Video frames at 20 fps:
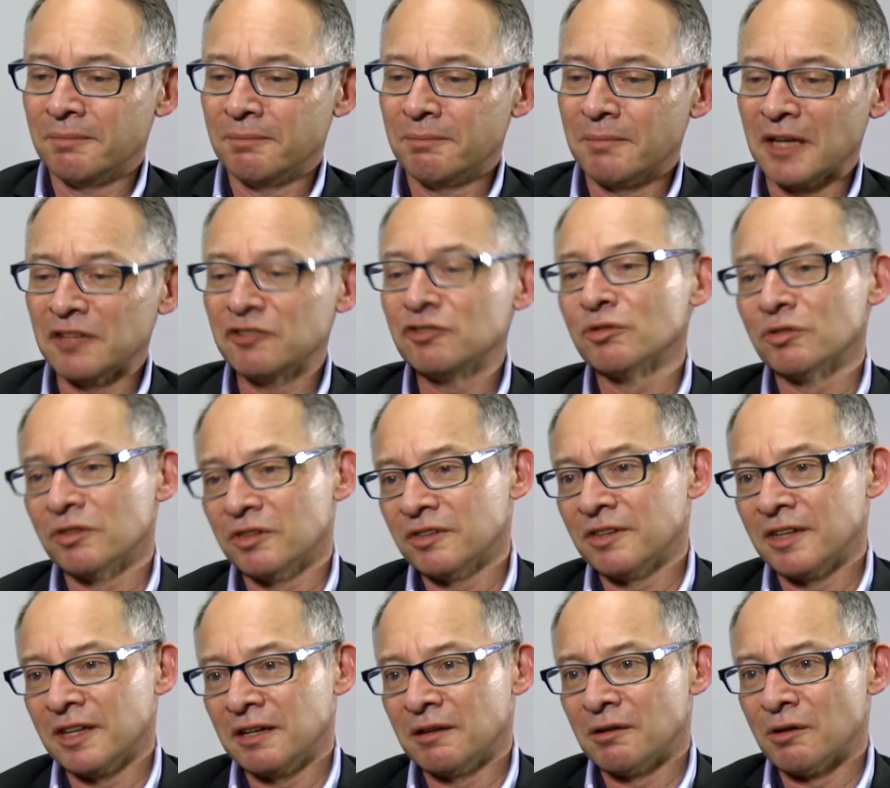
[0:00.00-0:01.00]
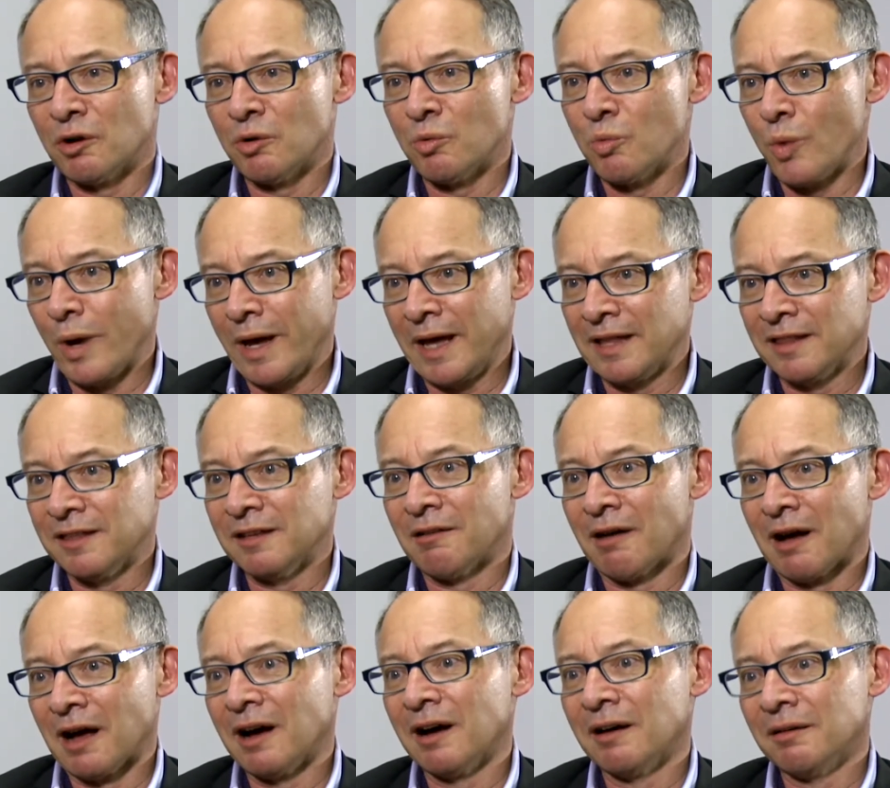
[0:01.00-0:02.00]
make sure that they're aware there
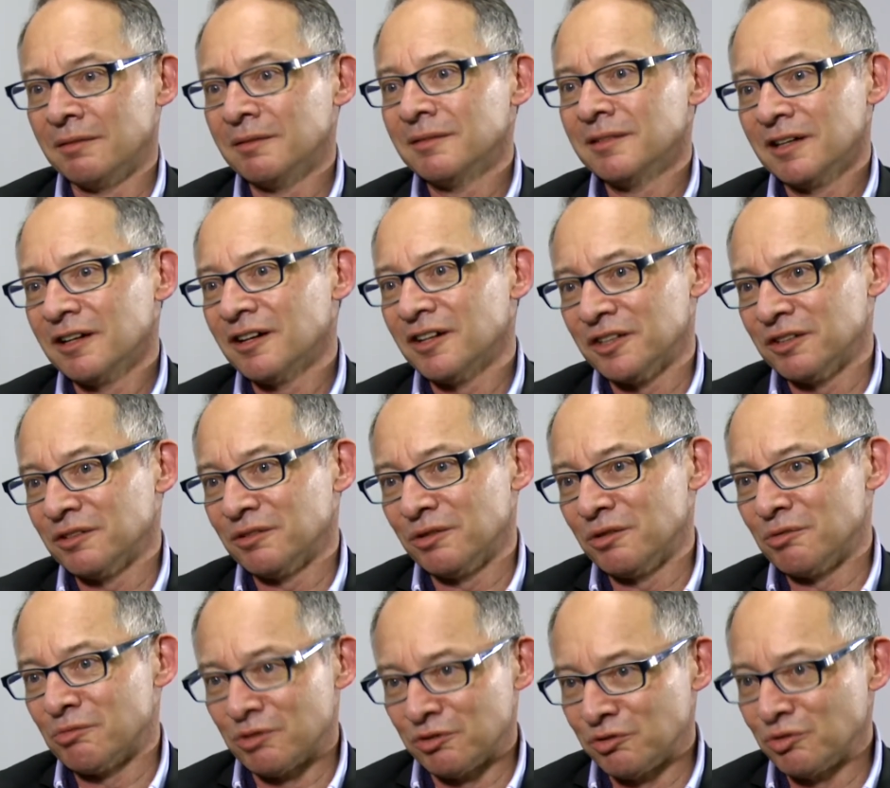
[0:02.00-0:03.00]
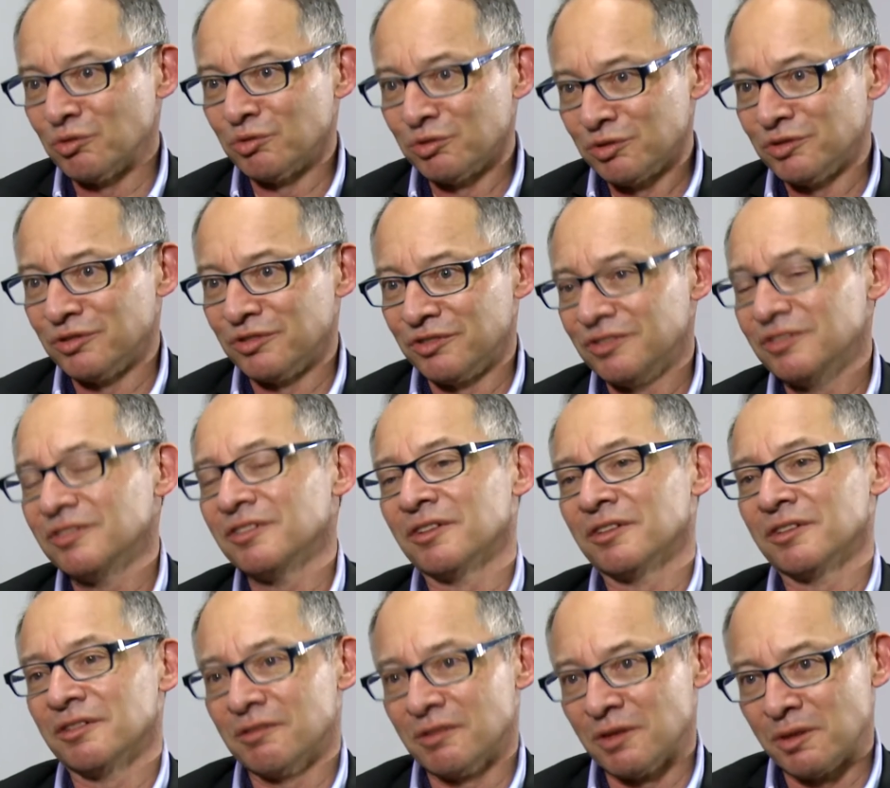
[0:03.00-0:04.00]
are kind of the resources,
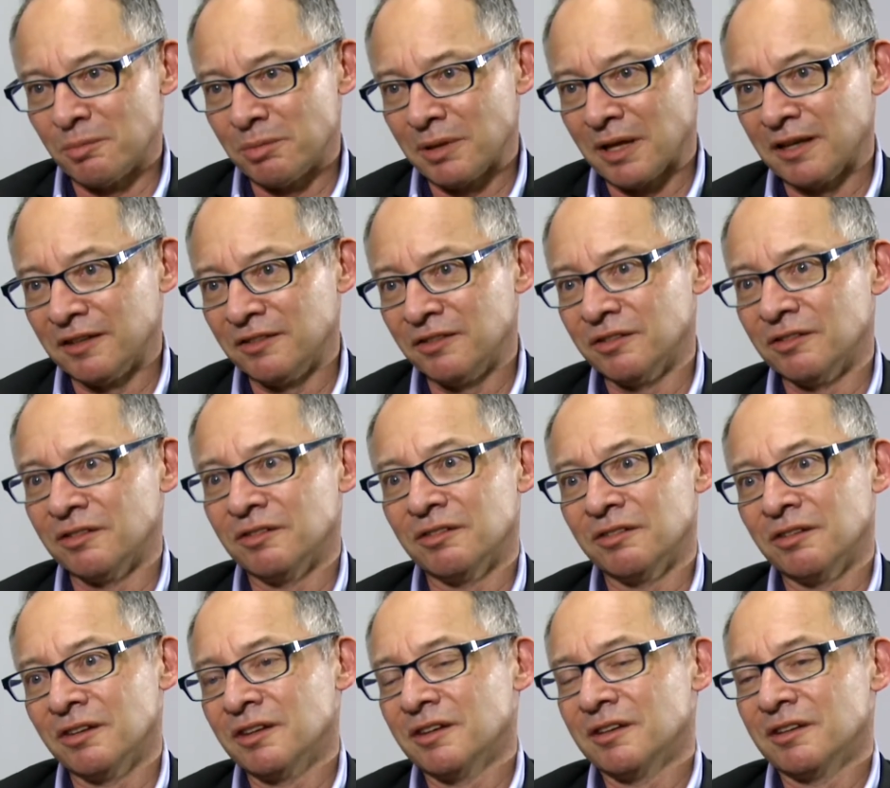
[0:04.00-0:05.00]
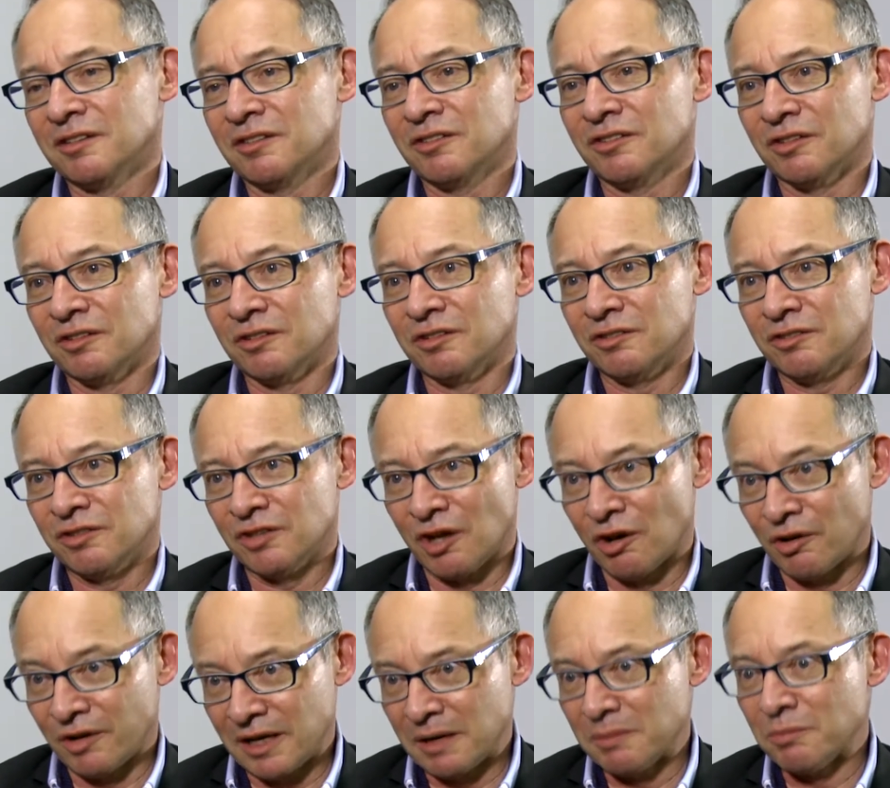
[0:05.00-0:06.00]
there are the places to
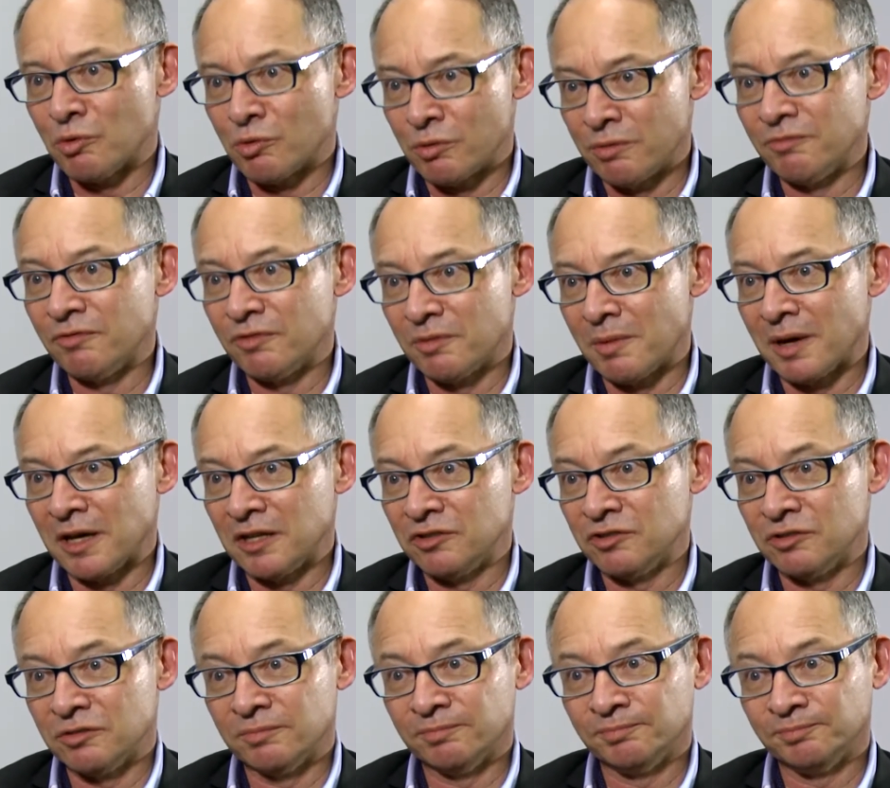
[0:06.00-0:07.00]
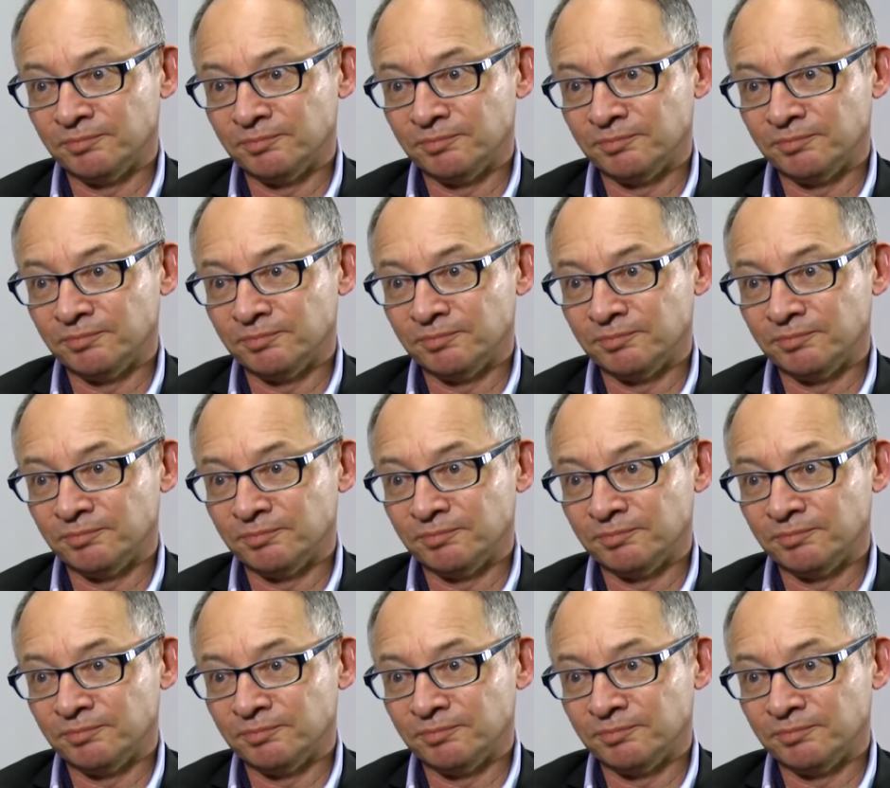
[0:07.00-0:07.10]
go and get more information.